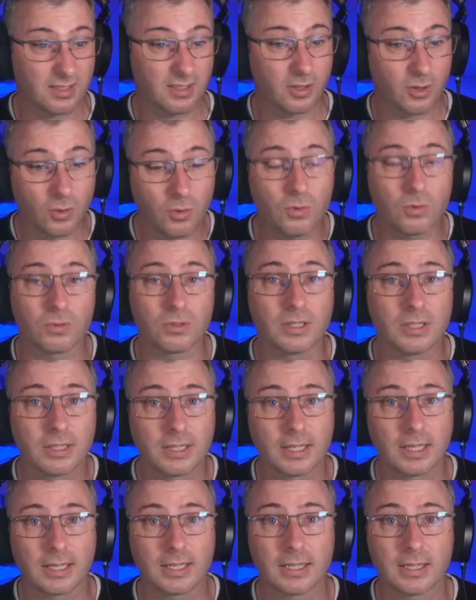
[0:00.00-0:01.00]
at all.
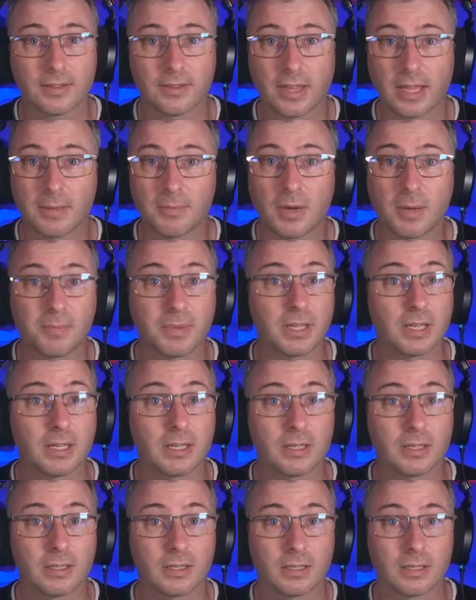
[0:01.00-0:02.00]
They might
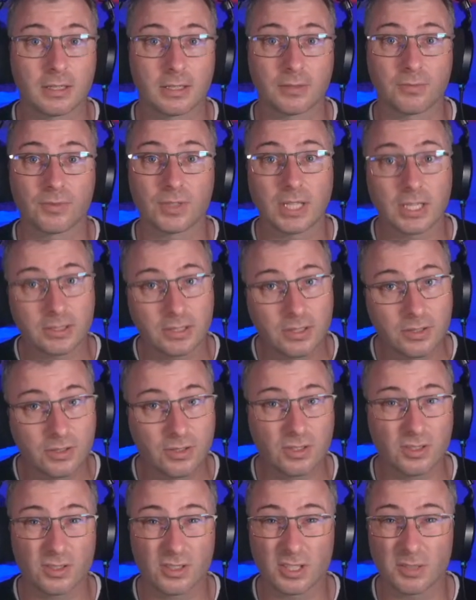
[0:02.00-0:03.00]
be reluctant
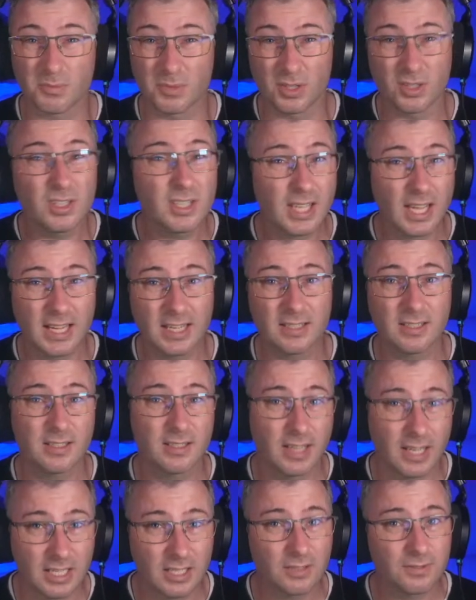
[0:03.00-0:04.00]
to communicate
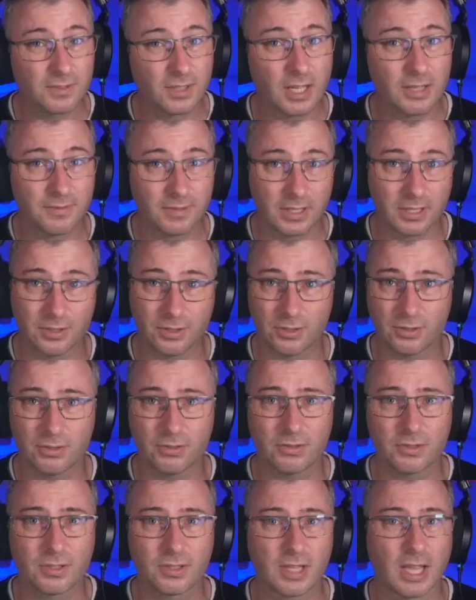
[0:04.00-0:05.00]
end-of-life
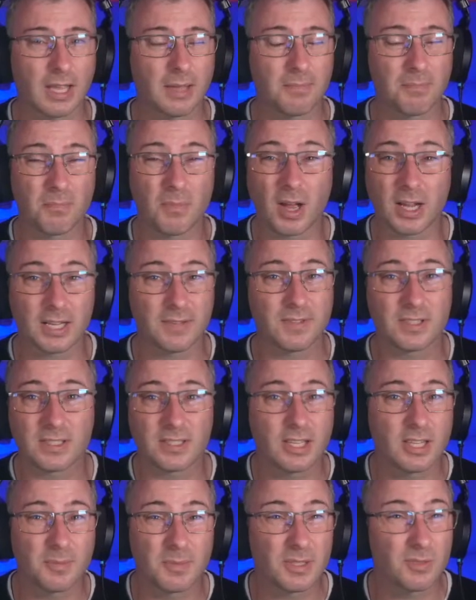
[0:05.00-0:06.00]
issues. They might even see
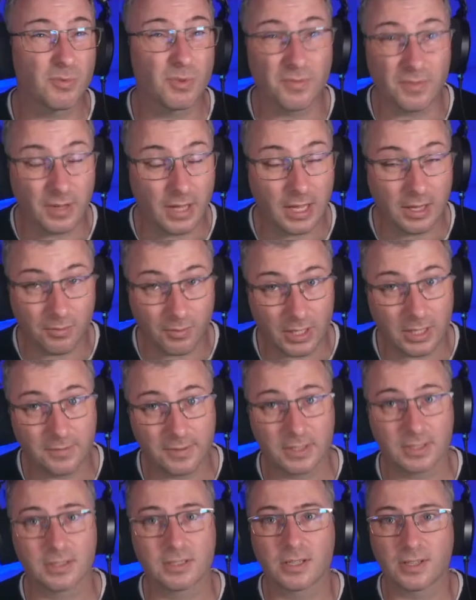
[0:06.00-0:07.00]
them as
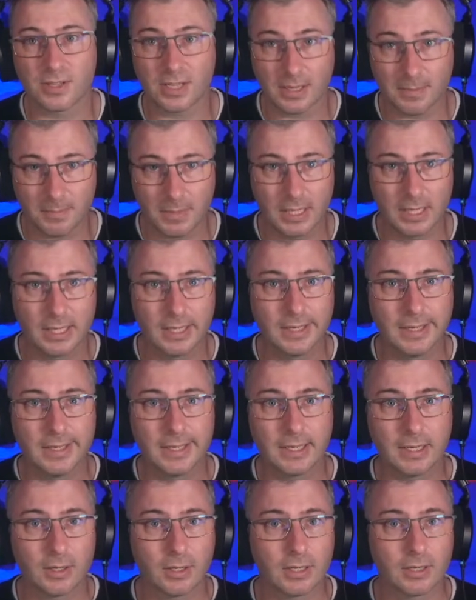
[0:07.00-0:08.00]
irrelevant to them.
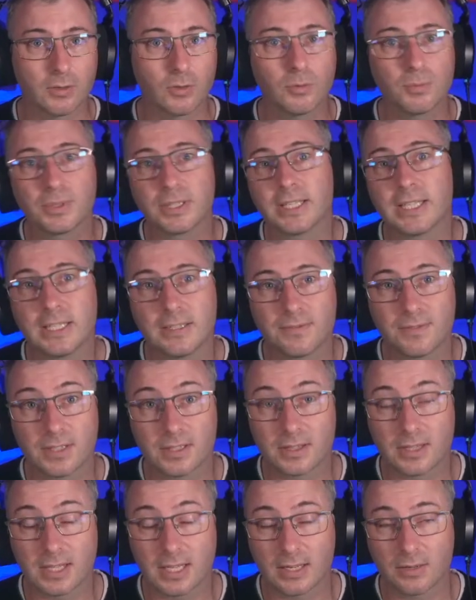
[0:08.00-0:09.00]
or believe that
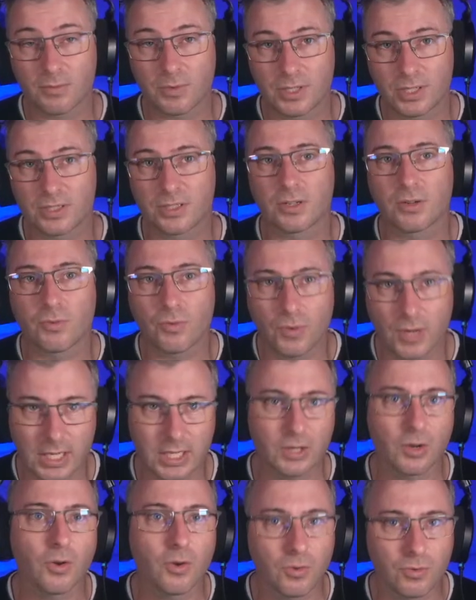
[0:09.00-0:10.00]
their wishes are already
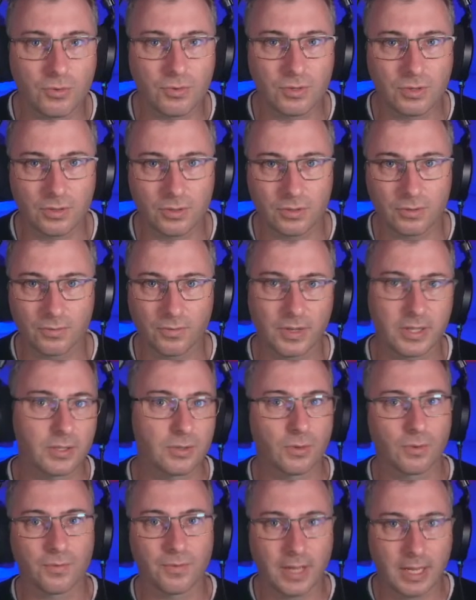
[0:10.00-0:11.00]
known to friends or
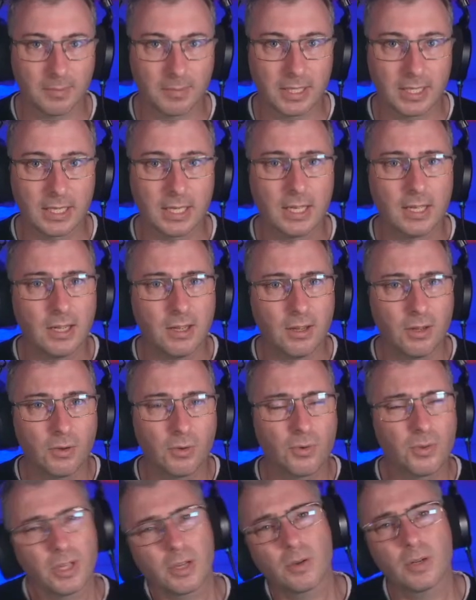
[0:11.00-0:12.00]
family, or
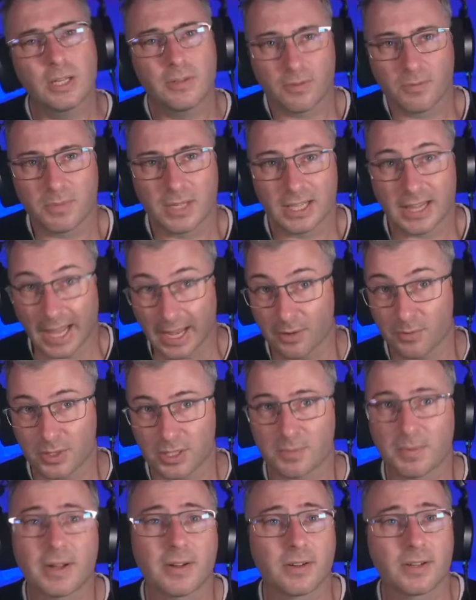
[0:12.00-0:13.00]
there could even be language
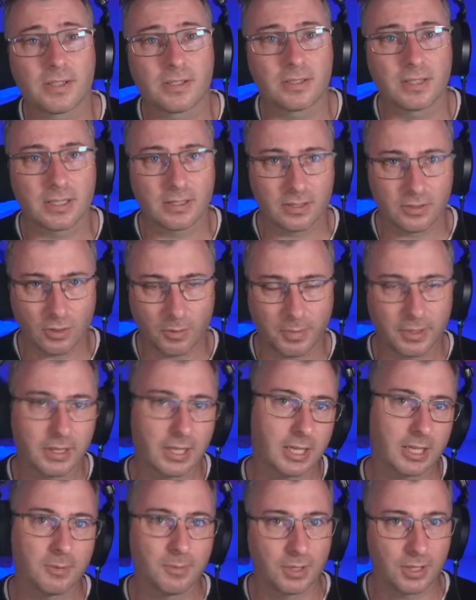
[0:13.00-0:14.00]
barriers that's stopping that
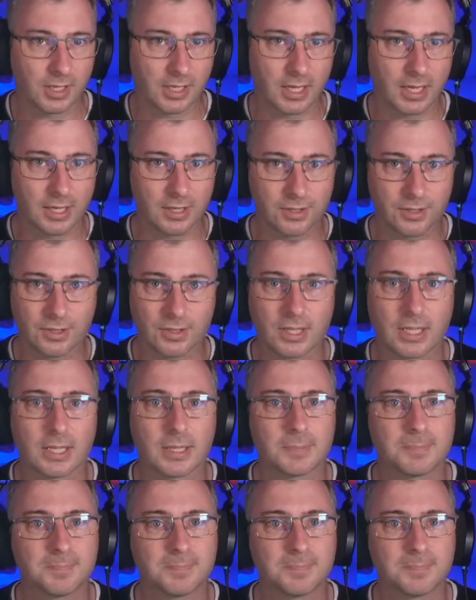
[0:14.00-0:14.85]
communication there.